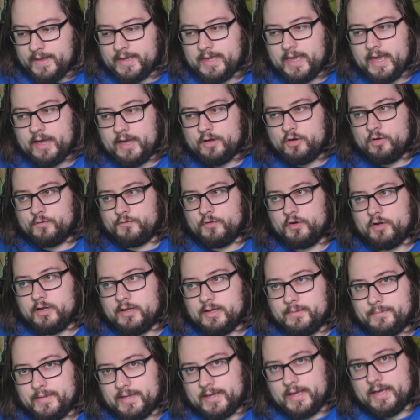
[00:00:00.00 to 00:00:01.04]
They can't go free
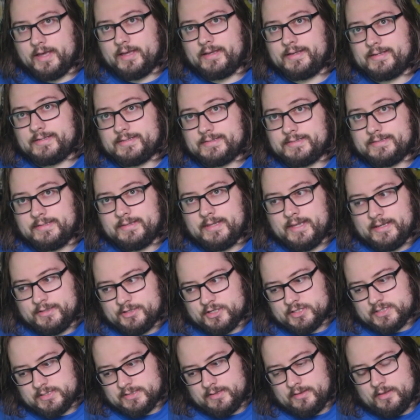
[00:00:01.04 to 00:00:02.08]
because they
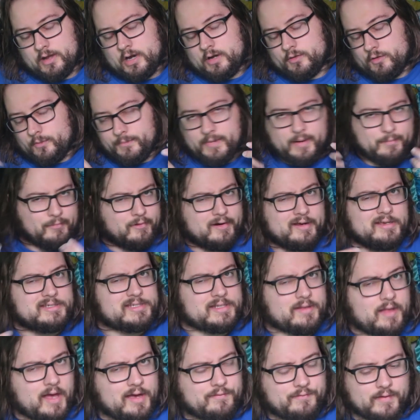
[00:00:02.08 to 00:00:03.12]
just, all their memories
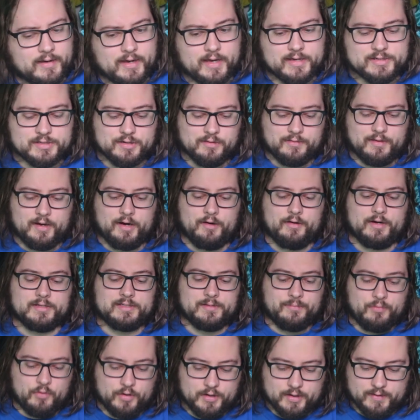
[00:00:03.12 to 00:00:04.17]
and life, I guess, are there and it's
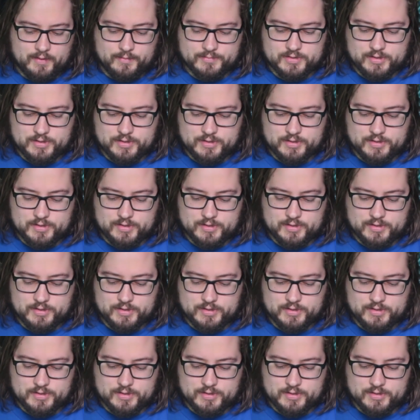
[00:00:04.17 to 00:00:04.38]
important to them.